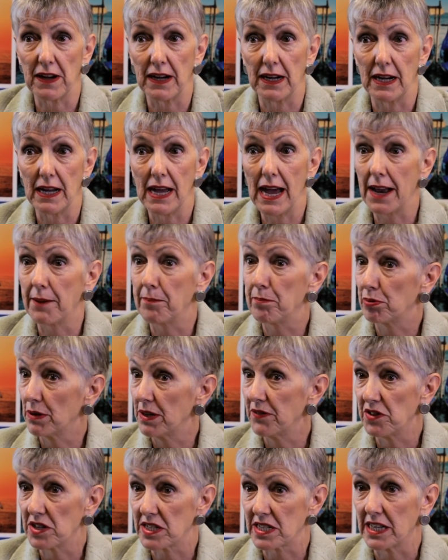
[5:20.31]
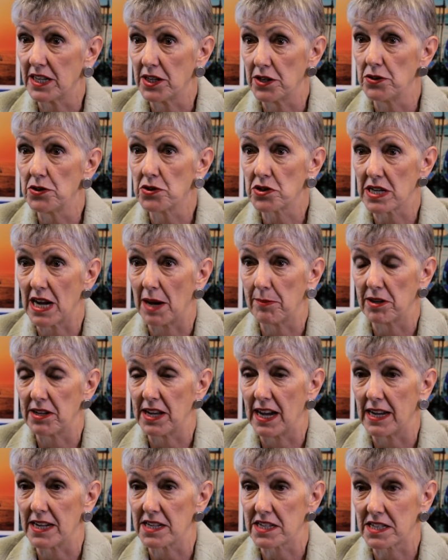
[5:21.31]
had previously used
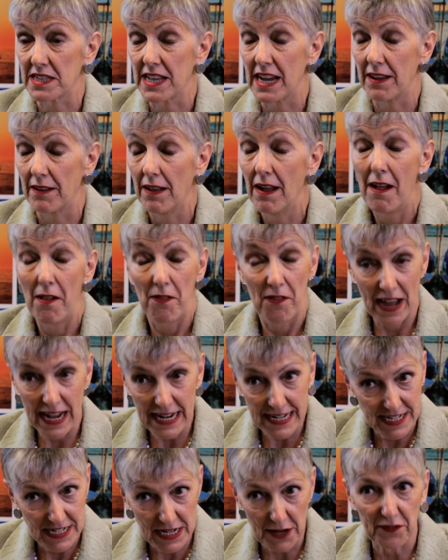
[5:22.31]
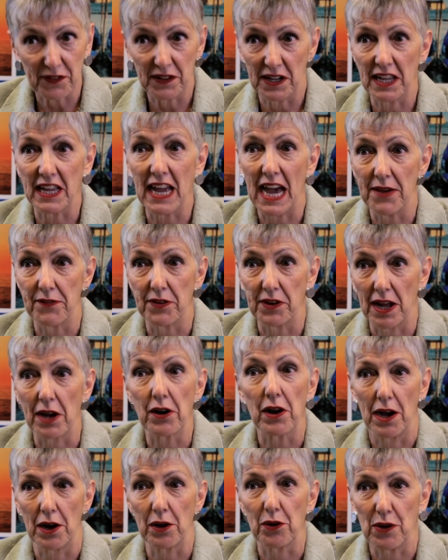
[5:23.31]
Amadeus, and they definitely gave it
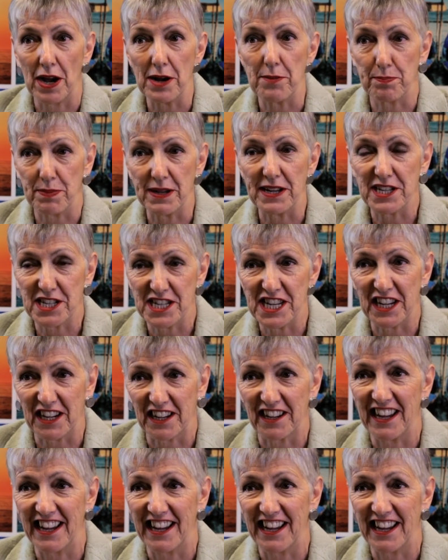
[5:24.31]
a great big tick.